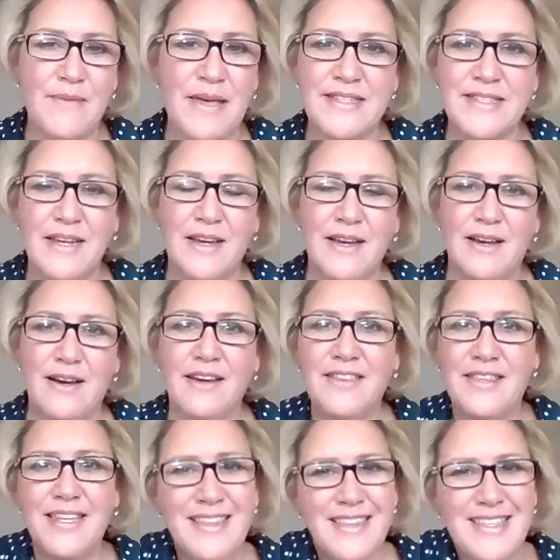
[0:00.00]
There's, I
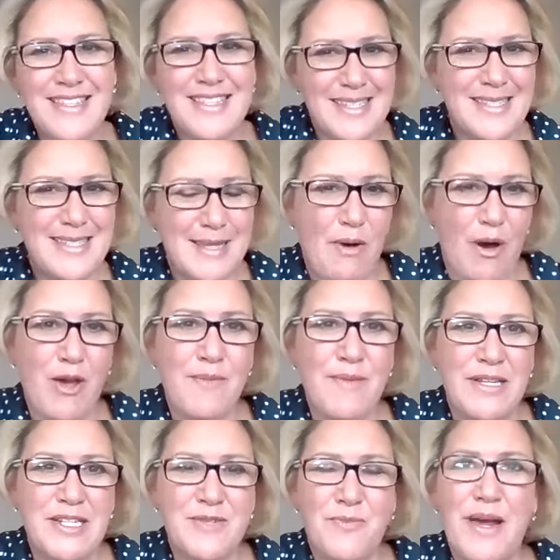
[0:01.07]
think this is the
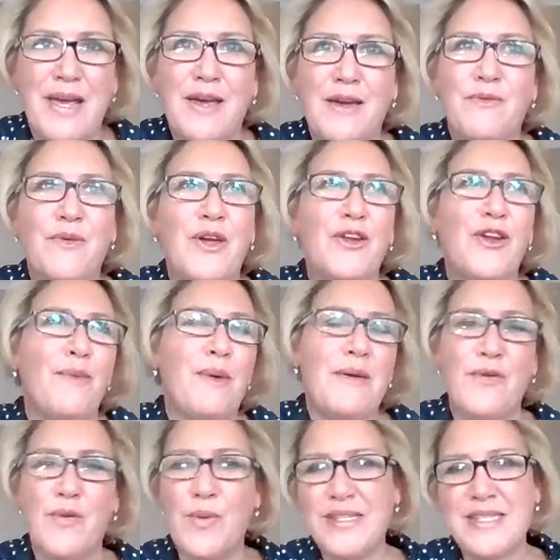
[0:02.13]
moment where, you know,
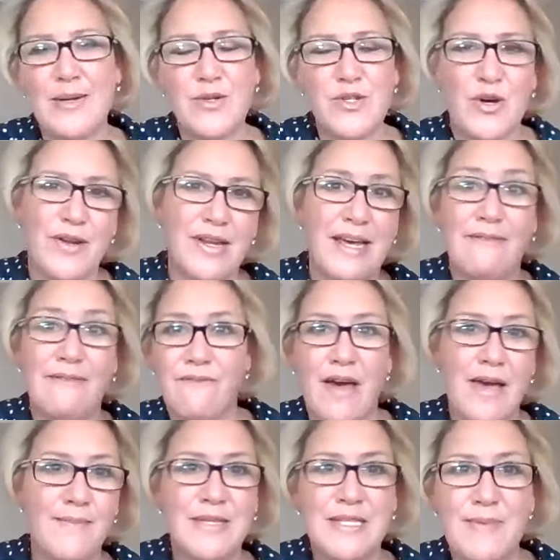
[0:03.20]
we've always looked on at
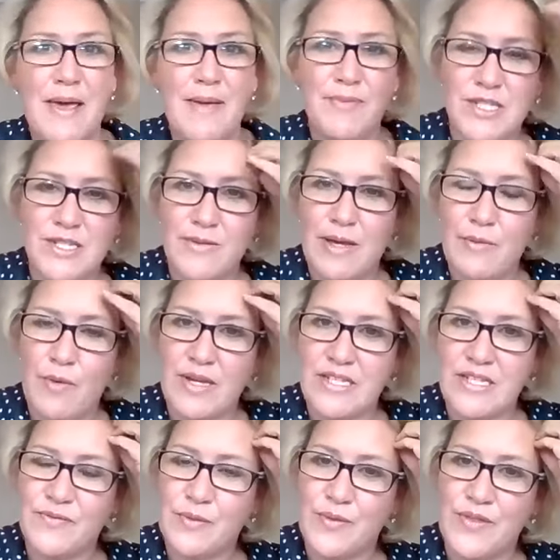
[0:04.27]
famous people doing
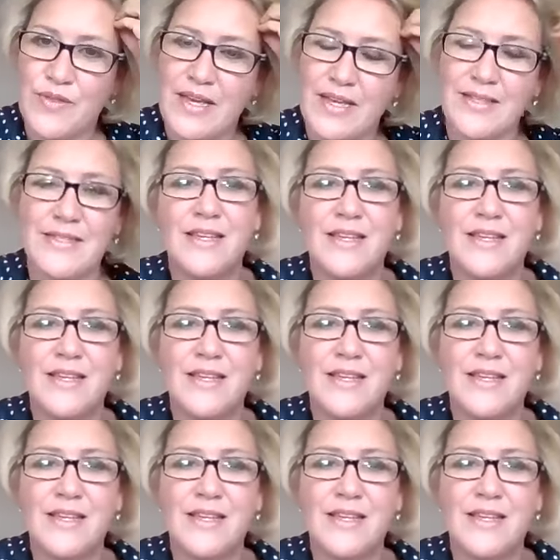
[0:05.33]
wonderful things.